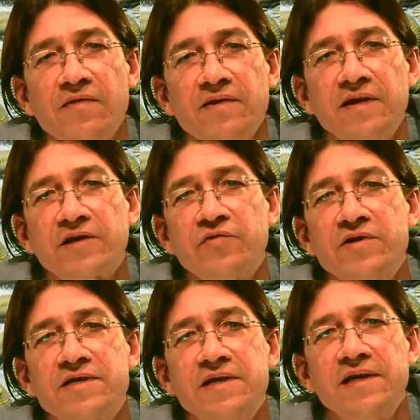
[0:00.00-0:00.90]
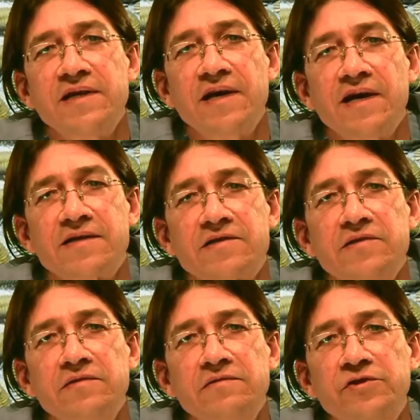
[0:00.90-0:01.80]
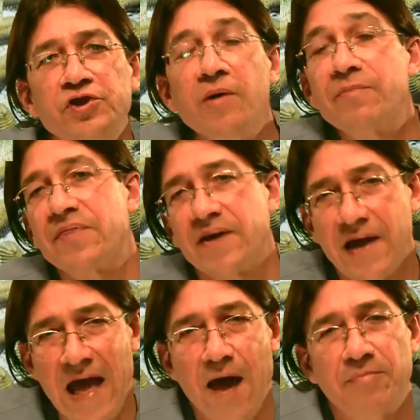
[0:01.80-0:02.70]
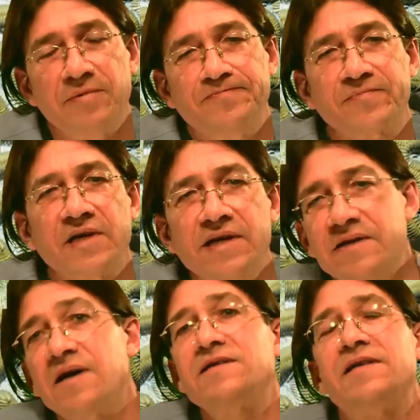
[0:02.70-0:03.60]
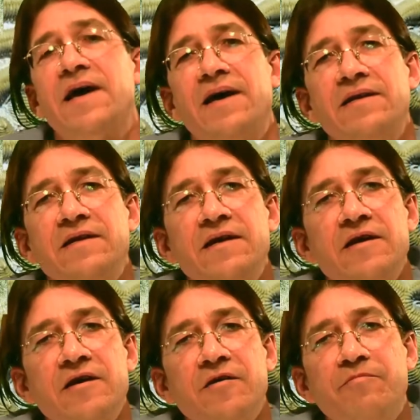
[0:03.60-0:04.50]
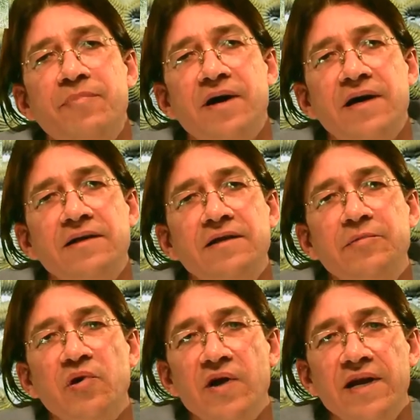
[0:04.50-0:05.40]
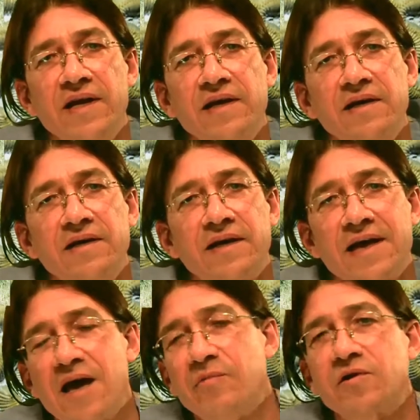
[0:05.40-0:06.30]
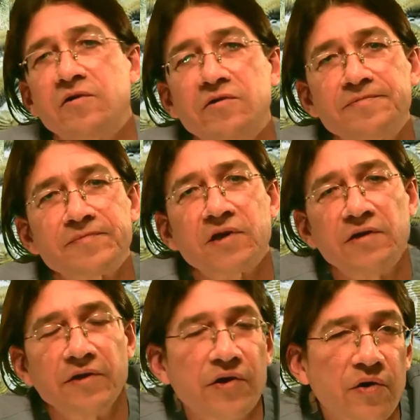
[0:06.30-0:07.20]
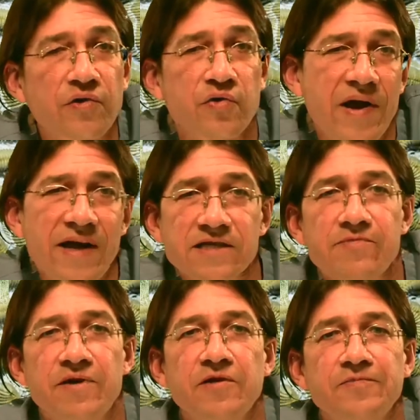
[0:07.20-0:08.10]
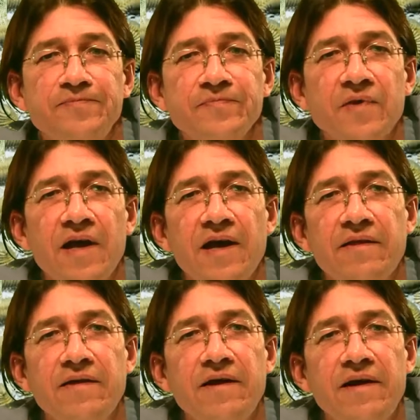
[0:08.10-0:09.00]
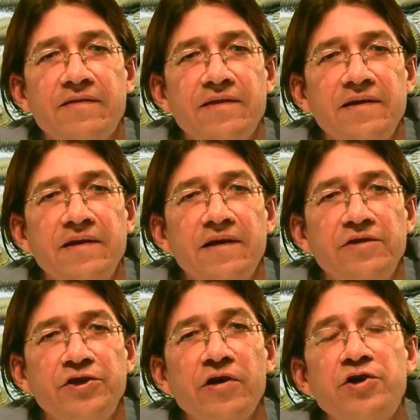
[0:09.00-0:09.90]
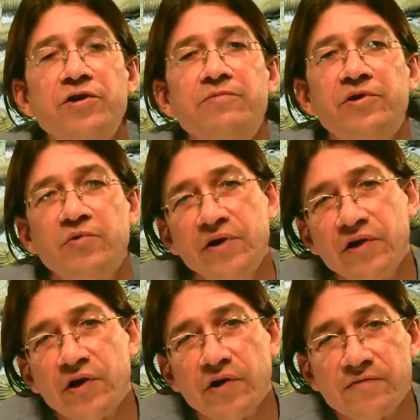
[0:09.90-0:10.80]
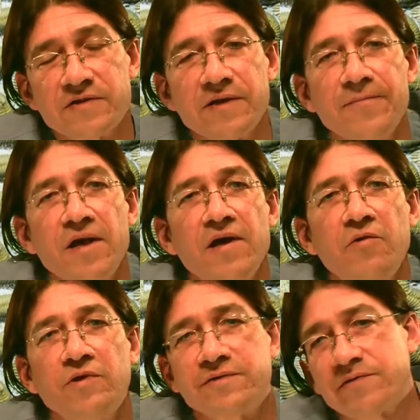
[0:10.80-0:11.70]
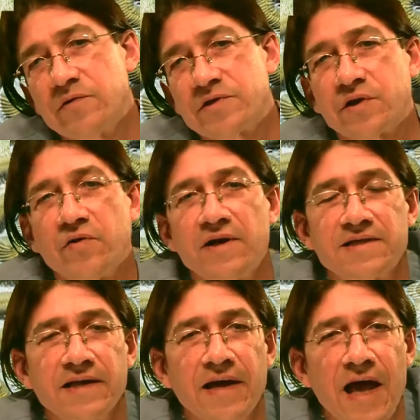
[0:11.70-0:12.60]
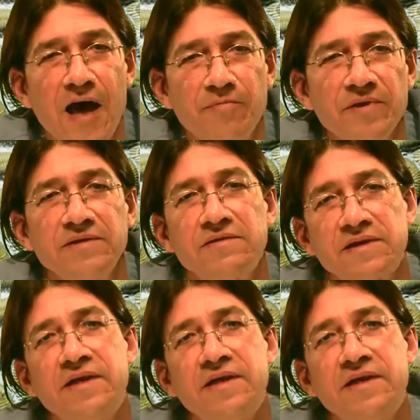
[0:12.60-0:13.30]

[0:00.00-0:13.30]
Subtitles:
electricity has to jump the gap, and it does that by liberating a chemical called a neurotransmitter at the junction between nerves, which floats across the gap and